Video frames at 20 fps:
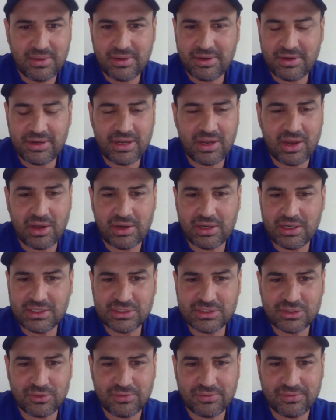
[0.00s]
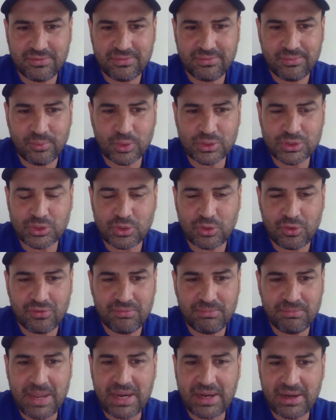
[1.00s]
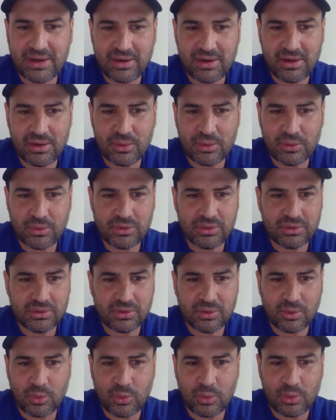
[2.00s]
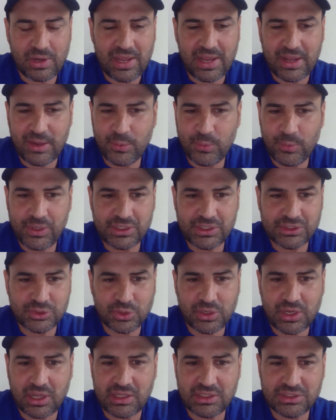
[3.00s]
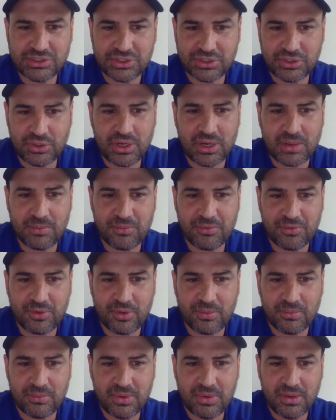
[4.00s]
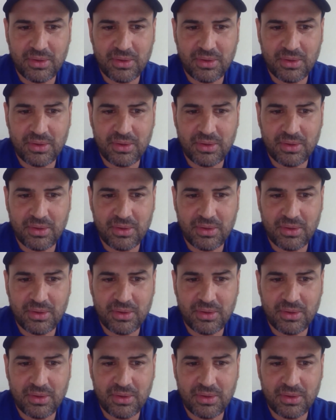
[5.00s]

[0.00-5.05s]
regardless of what sort of background or language or culture you come from.